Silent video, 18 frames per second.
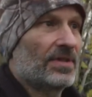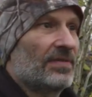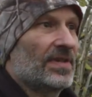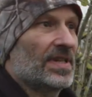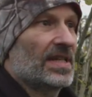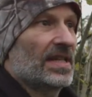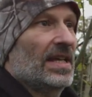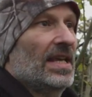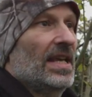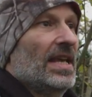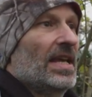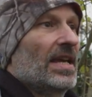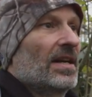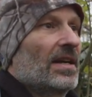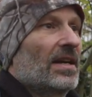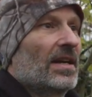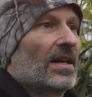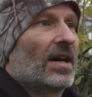to visit
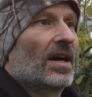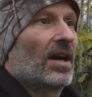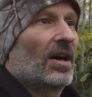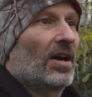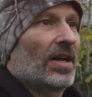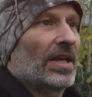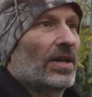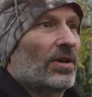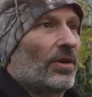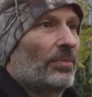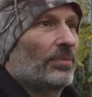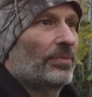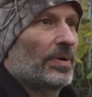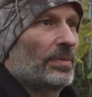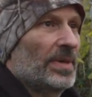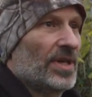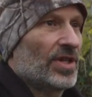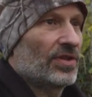here. Yeah. I got
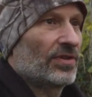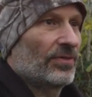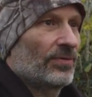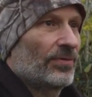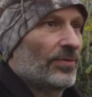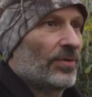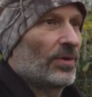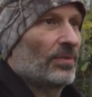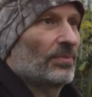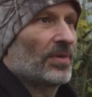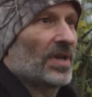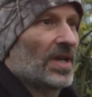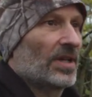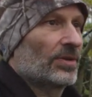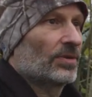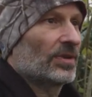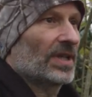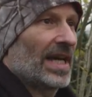permission from the
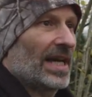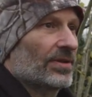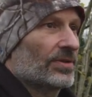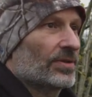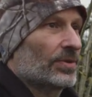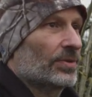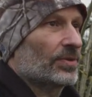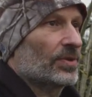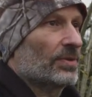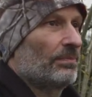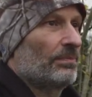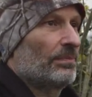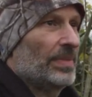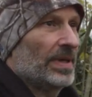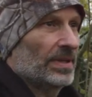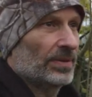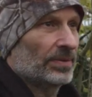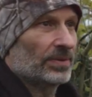local council to
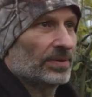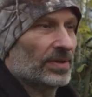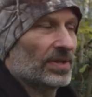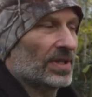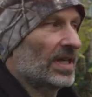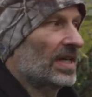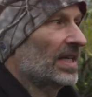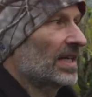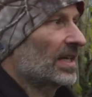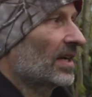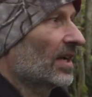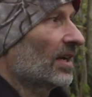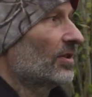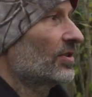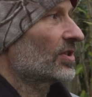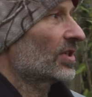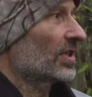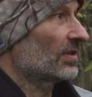build an
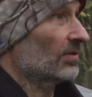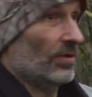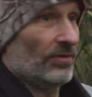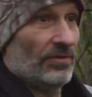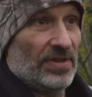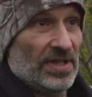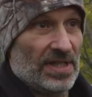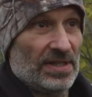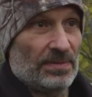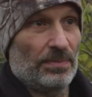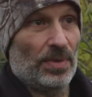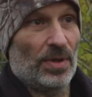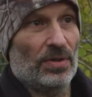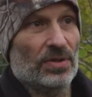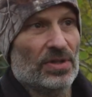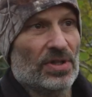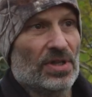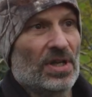enclosure on this
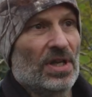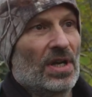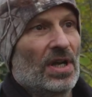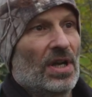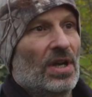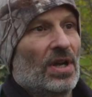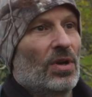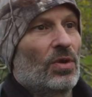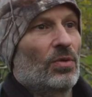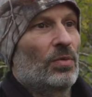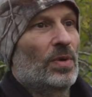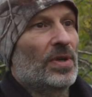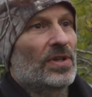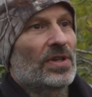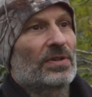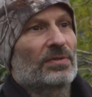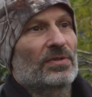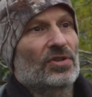spot
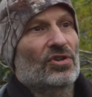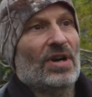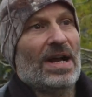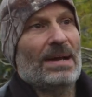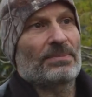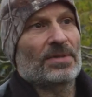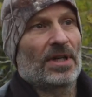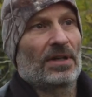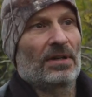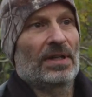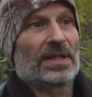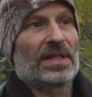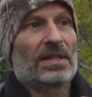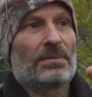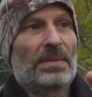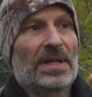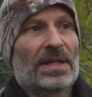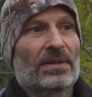with a trap tunnel
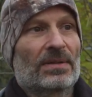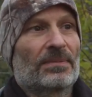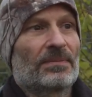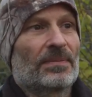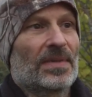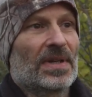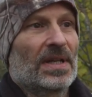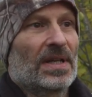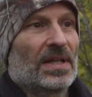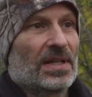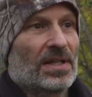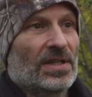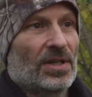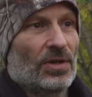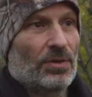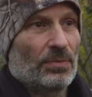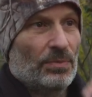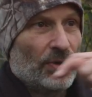in the middle.
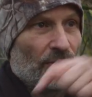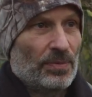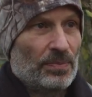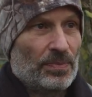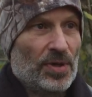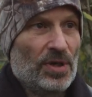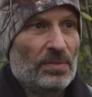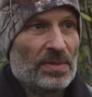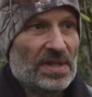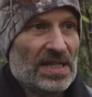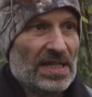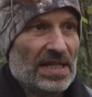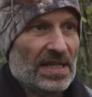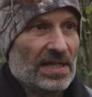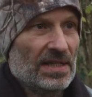So you put the pumas in